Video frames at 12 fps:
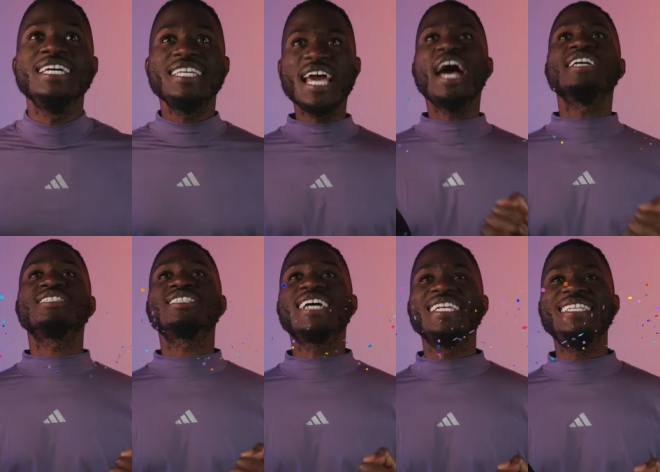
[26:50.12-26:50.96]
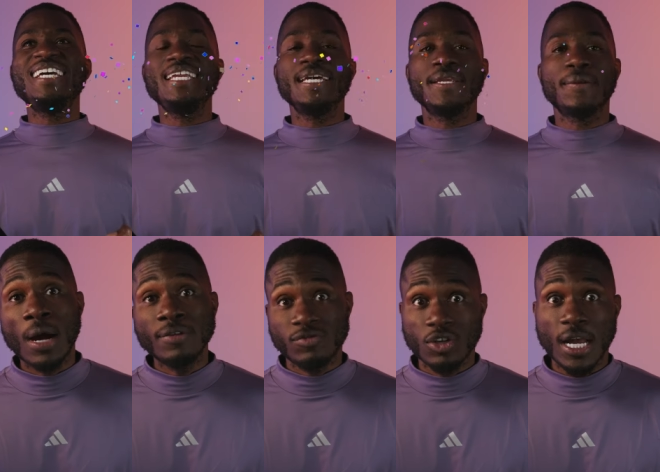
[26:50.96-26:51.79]
yes, I did it.
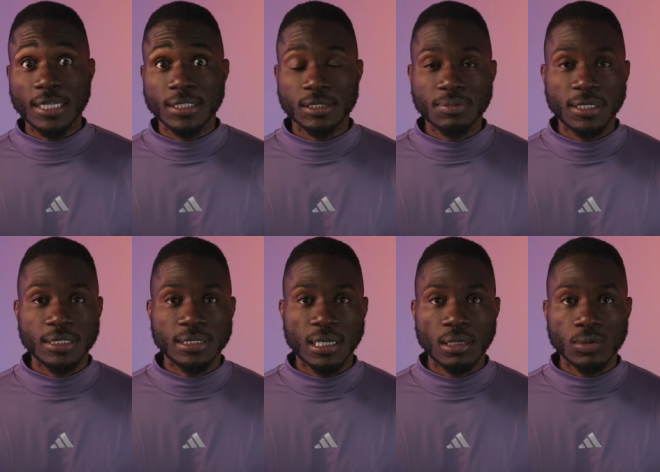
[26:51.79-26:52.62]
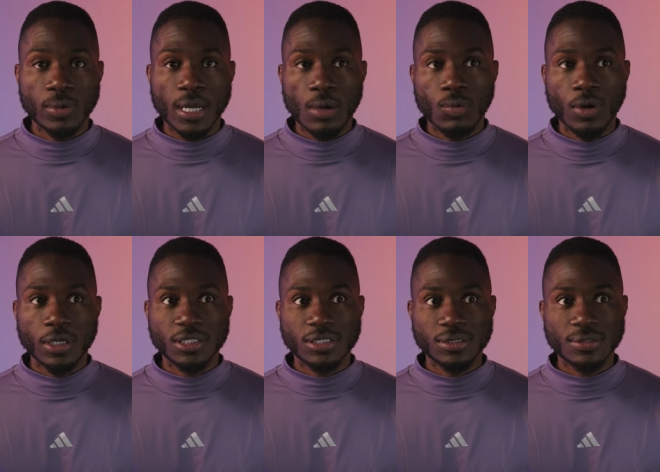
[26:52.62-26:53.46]
I've tried this many times where I
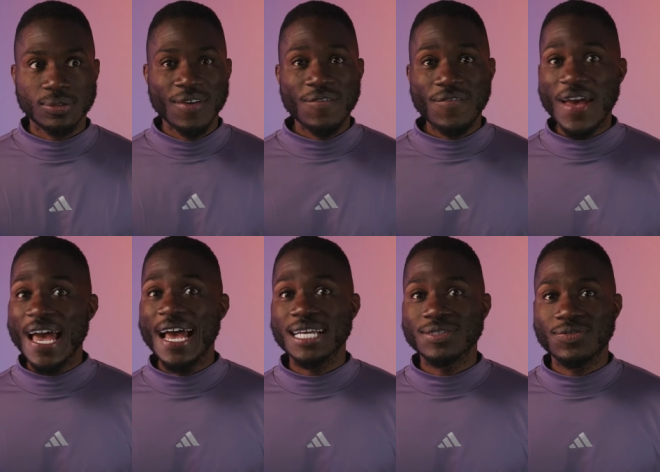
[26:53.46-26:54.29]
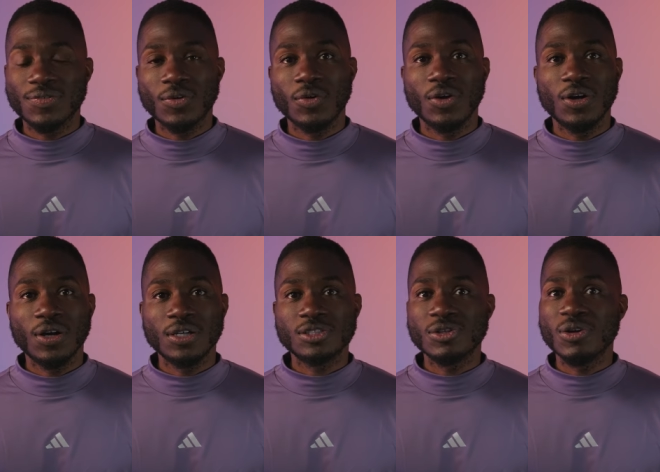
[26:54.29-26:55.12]
wanted to fast
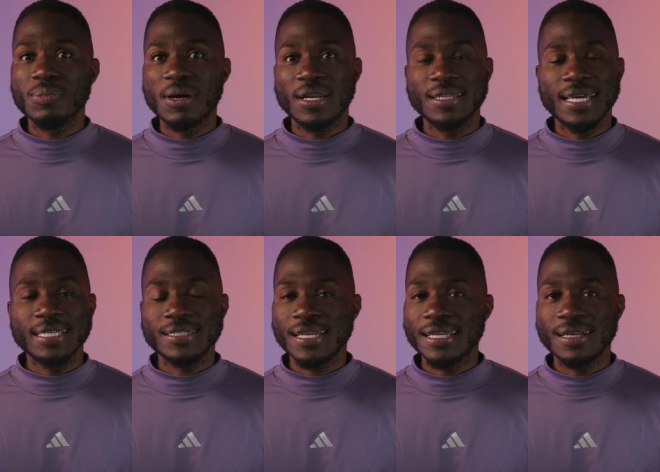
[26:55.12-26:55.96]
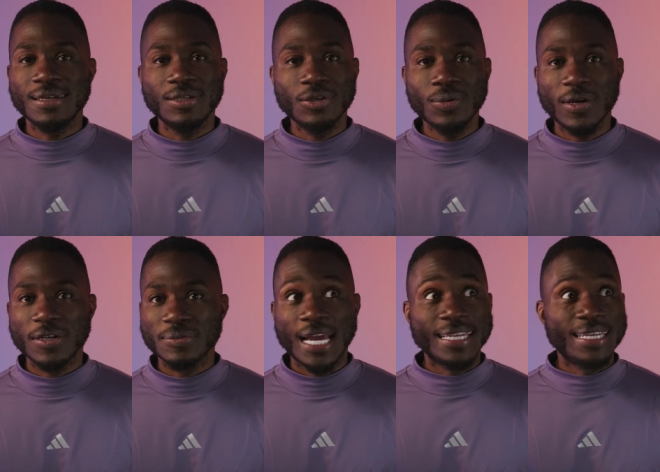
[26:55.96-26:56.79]
for a certain amount of days and I couldn't do it.
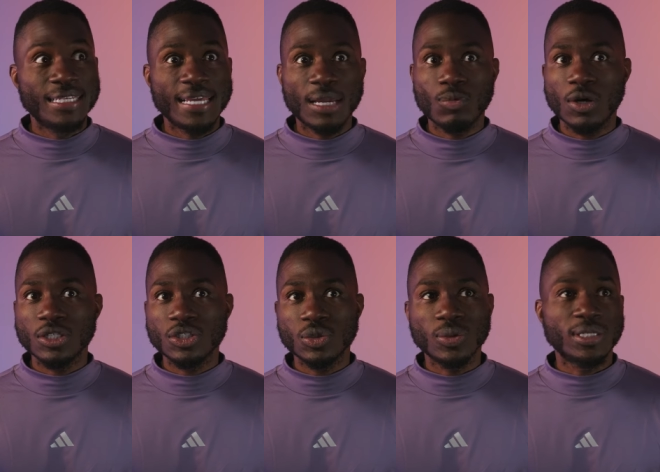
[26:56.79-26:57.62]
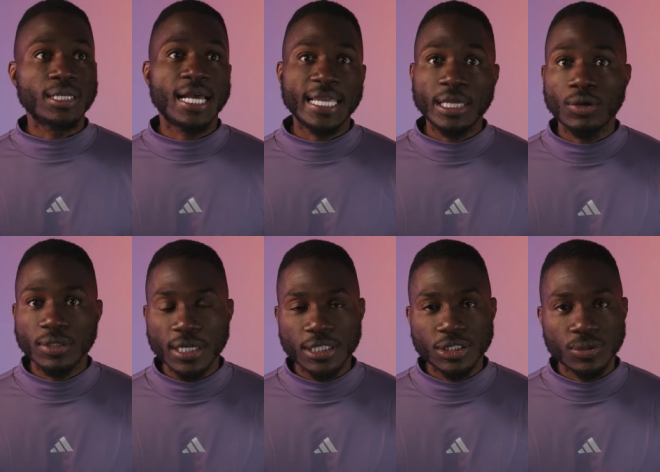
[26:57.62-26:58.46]
I did day one, two, and then I eat on
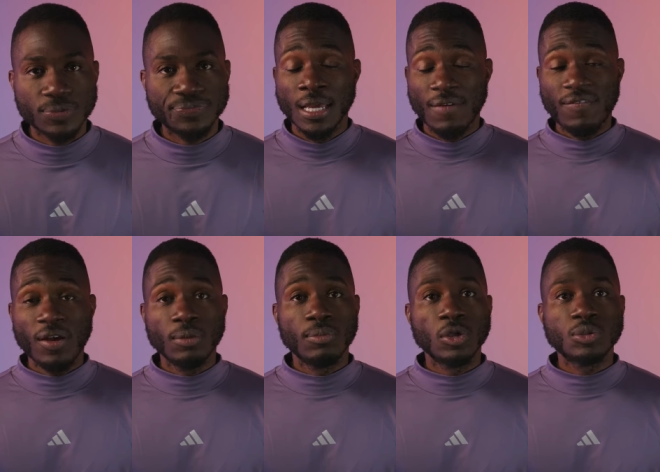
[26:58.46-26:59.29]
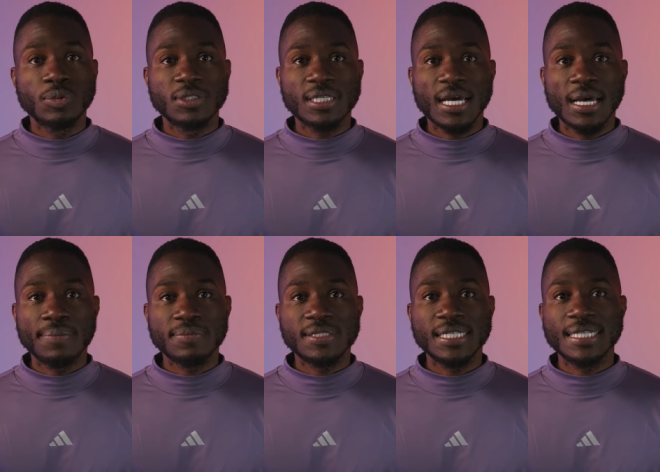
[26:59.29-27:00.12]
day two failed multiple
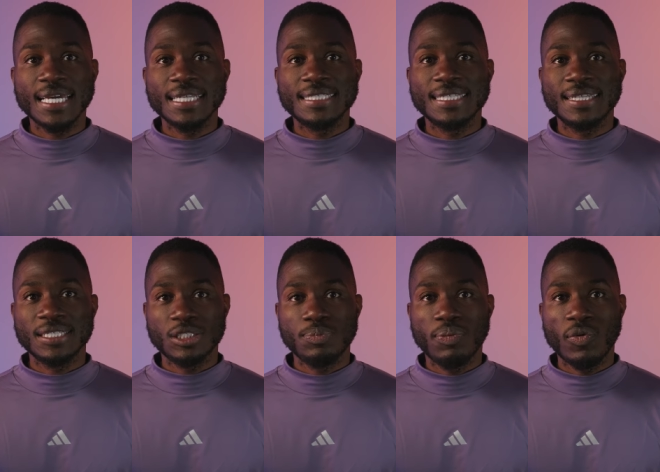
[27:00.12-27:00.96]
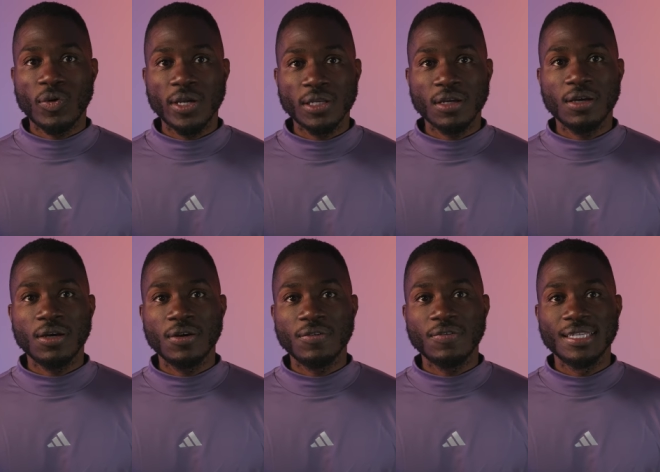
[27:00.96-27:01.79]
times to get to this point
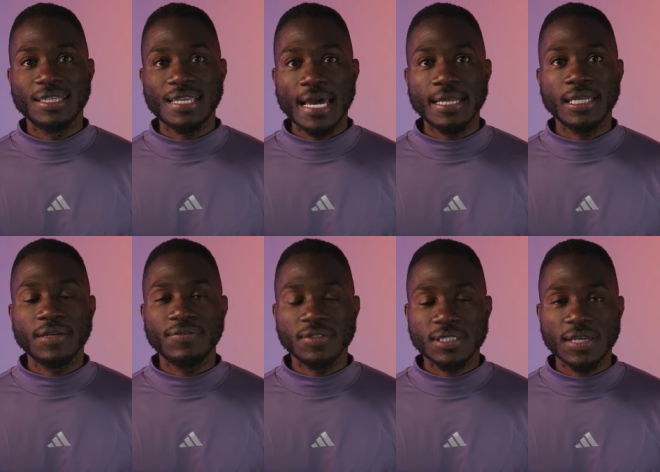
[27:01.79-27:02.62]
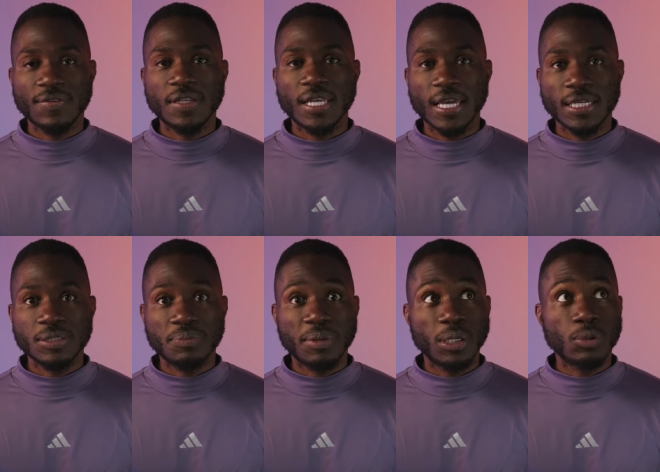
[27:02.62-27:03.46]
of not eating for seven days,
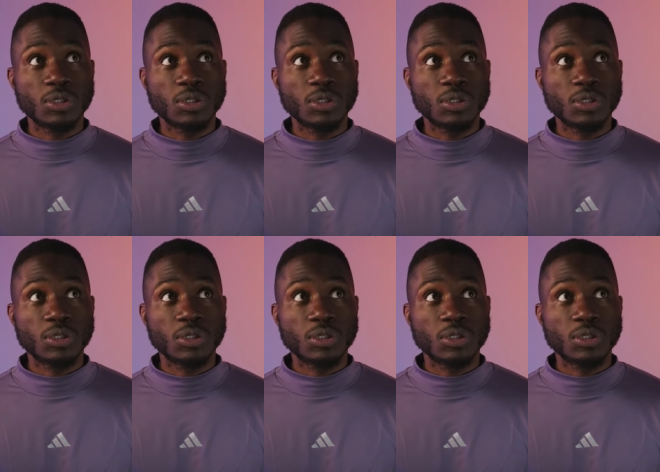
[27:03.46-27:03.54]
but it